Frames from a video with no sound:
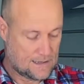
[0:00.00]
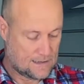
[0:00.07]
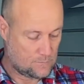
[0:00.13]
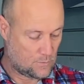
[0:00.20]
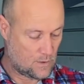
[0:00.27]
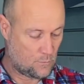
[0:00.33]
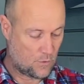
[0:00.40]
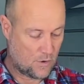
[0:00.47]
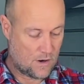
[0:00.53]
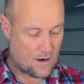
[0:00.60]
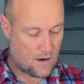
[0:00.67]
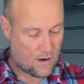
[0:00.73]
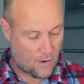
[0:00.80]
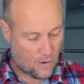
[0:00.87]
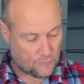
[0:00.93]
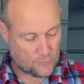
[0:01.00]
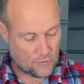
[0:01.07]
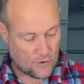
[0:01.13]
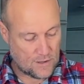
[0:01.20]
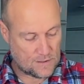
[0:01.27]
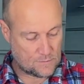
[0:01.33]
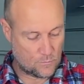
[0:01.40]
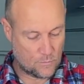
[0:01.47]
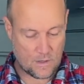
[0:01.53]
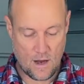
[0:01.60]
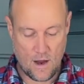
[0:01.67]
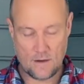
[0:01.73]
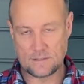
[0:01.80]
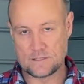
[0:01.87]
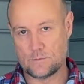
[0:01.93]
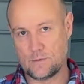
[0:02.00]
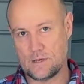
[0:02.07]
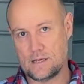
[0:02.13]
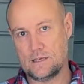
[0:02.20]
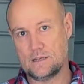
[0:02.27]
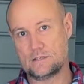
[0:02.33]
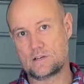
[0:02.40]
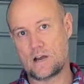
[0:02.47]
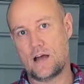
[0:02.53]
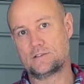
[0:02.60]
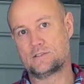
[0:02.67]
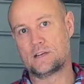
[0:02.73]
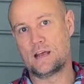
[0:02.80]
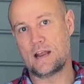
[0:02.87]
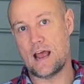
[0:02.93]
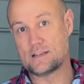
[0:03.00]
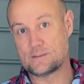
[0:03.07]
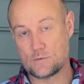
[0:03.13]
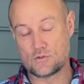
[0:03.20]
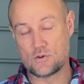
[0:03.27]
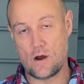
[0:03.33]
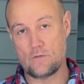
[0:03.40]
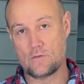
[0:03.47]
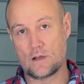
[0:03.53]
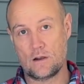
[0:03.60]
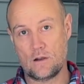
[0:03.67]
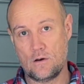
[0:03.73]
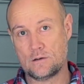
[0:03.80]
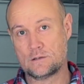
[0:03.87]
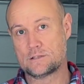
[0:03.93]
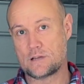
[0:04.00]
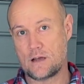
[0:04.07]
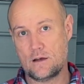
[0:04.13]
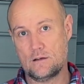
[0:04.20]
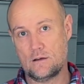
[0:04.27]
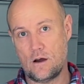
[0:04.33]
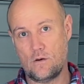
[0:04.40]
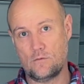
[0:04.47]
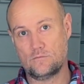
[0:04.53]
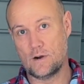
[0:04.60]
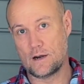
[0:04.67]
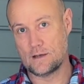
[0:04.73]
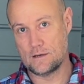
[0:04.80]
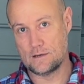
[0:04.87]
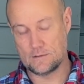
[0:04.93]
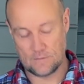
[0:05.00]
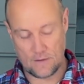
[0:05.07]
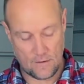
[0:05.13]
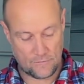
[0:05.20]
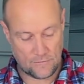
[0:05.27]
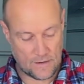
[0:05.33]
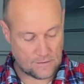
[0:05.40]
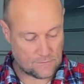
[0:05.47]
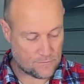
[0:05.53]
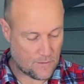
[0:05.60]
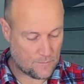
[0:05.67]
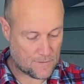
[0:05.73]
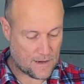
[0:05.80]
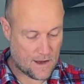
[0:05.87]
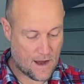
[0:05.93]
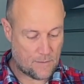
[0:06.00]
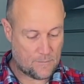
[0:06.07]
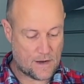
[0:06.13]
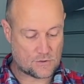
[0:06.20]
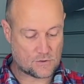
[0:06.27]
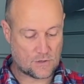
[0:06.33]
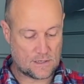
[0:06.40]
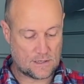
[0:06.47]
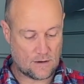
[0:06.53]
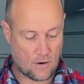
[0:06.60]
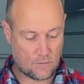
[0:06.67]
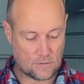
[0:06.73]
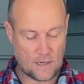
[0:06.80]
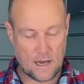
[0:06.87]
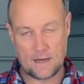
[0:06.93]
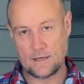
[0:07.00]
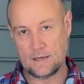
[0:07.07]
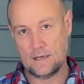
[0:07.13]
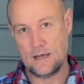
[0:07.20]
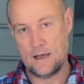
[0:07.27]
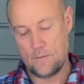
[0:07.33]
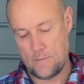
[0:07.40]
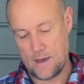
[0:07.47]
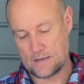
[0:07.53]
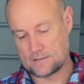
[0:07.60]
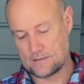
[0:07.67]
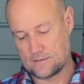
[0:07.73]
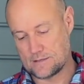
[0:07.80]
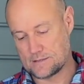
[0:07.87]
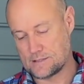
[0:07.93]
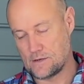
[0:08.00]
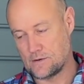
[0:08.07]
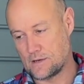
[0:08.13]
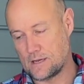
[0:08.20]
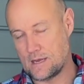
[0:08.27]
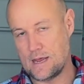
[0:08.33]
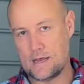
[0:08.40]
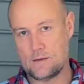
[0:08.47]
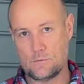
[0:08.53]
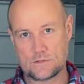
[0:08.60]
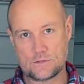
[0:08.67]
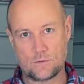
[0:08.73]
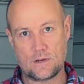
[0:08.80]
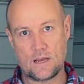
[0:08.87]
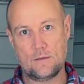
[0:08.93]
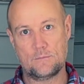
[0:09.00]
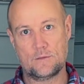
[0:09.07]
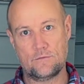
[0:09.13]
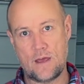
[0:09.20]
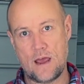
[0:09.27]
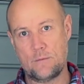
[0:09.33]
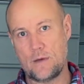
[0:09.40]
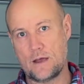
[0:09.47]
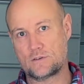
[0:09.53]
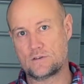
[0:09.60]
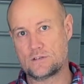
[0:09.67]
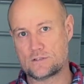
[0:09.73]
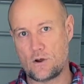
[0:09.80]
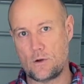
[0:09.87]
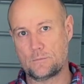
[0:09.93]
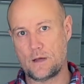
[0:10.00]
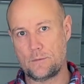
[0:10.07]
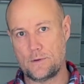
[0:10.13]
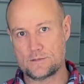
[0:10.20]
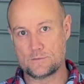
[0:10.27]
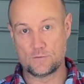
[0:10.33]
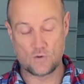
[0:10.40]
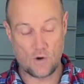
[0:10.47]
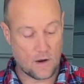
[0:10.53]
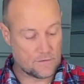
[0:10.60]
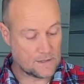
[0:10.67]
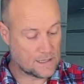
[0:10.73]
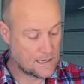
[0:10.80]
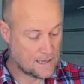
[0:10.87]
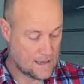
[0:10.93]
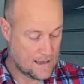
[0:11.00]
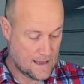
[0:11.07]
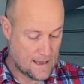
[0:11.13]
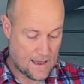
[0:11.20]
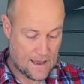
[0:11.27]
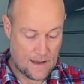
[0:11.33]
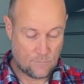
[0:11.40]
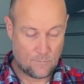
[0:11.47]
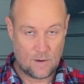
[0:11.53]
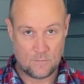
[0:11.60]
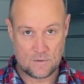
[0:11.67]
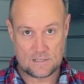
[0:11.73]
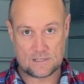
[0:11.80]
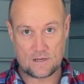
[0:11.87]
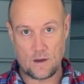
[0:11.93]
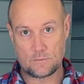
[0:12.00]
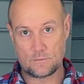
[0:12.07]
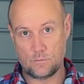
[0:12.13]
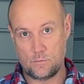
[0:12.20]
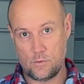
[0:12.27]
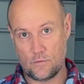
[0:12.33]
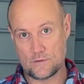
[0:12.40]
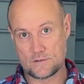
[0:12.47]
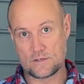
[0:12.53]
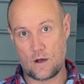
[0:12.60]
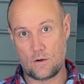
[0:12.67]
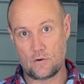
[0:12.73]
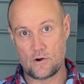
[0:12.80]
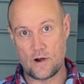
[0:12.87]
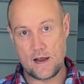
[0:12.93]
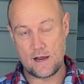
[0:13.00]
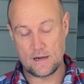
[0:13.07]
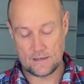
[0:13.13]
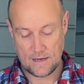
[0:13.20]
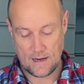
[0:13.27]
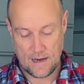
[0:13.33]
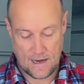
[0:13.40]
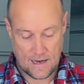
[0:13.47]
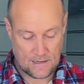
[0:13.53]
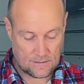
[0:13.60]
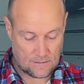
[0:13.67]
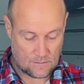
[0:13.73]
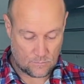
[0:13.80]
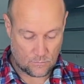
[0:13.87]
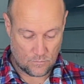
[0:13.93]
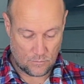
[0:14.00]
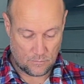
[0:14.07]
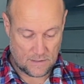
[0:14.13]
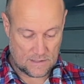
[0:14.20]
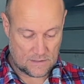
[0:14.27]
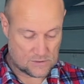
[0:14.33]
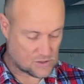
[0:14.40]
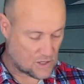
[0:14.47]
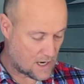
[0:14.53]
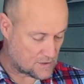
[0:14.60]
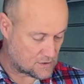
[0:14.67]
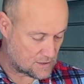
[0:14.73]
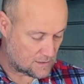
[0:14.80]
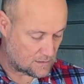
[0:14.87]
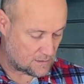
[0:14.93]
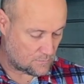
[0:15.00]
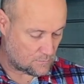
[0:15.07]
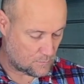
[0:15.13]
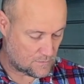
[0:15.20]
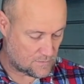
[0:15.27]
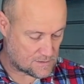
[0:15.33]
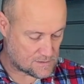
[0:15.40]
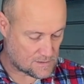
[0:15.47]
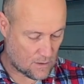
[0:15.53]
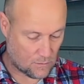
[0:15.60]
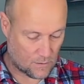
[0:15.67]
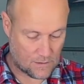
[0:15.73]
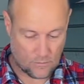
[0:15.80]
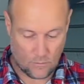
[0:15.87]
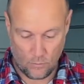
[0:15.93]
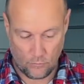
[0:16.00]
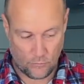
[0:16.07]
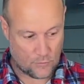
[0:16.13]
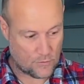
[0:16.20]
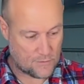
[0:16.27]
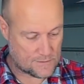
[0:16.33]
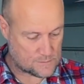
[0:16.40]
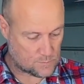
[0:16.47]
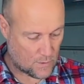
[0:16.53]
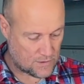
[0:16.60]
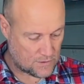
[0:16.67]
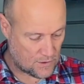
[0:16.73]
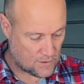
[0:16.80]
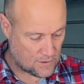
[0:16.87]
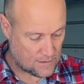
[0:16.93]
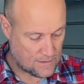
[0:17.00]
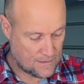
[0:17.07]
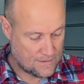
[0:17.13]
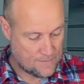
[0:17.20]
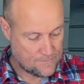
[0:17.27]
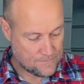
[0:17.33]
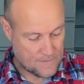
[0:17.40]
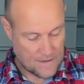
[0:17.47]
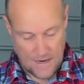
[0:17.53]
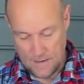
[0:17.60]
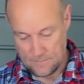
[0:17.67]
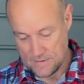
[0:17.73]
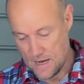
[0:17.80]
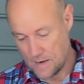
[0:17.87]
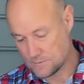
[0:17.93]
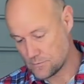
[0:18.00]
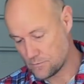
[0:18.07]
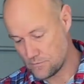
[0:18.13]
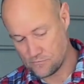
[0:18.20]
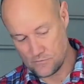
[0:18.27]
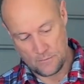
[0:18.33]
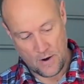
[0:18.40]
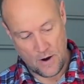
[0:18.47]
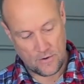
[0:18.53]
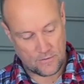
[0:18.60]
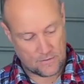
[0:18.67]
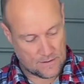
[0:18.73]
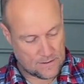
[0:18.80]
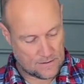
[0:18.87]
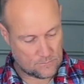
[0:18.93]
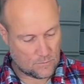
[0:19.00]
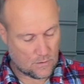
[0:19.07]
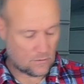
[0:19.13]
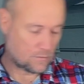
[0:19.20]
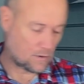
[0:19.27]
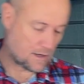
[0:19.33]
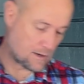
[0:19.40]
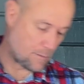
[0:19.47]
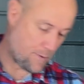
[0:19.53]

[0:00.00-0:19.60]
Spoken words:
When we're off-grid, we're going to be charging it as we're driving along. So I'll run a feed from the car battery alternator back to this unit here, which will keep the van batteries topped up as we're driving. And when we're stopped, we'll put the solar out and we'll be charging with the solar all through this one unit. Comes with a remote, well, like a